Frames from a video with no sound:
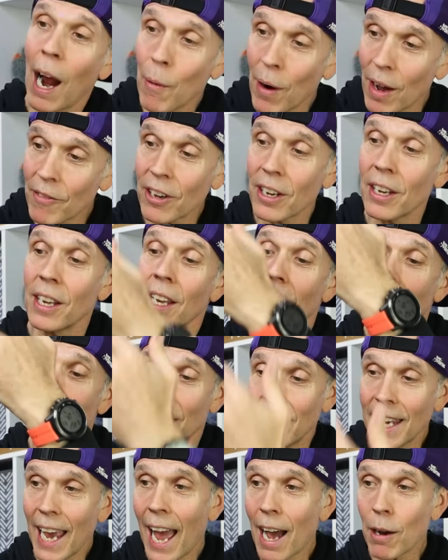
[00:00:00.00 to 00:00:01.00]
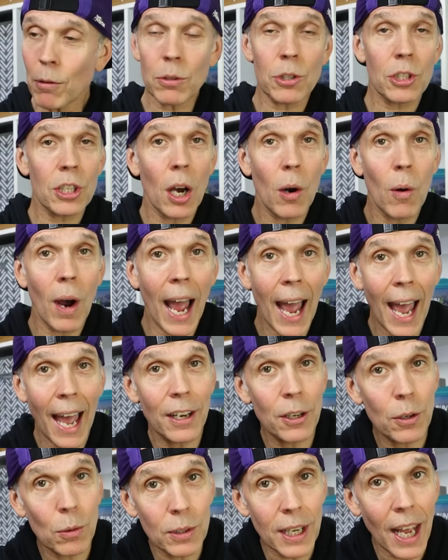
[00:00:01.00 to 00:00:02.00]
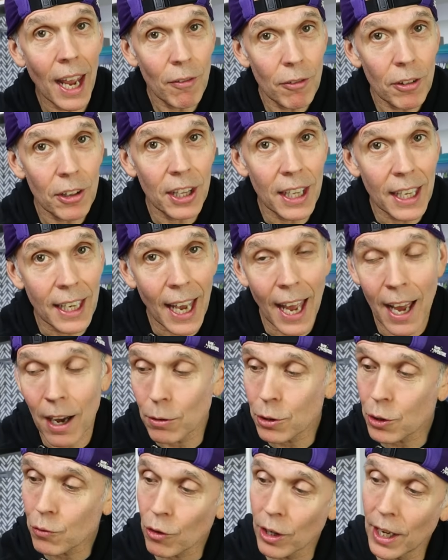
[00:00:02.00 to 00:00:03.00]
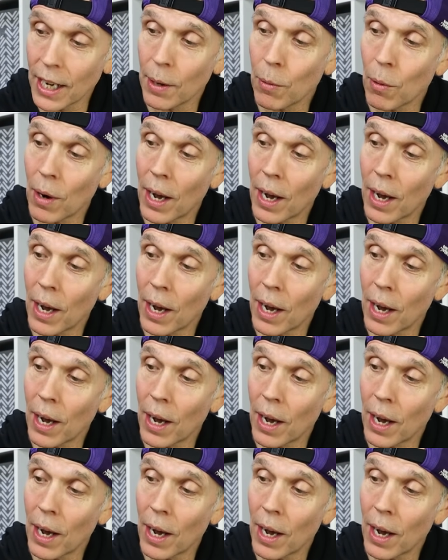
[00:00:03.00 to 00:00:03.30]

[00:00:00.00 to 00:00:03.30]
However, the outsole handled everything else really